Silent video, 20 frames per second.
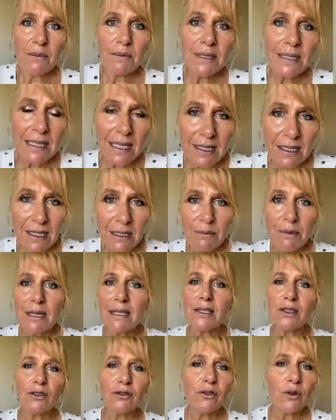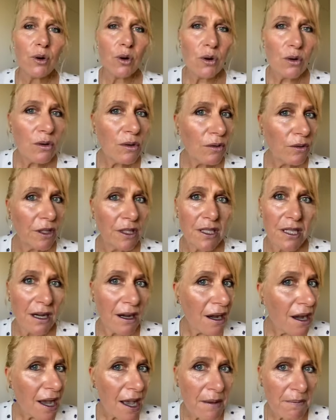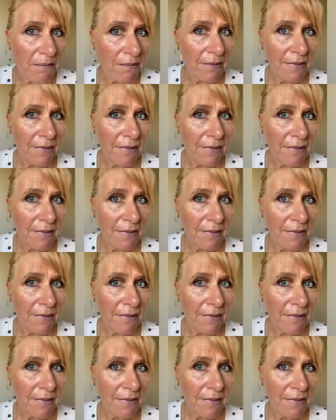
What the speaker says: sending myself all the time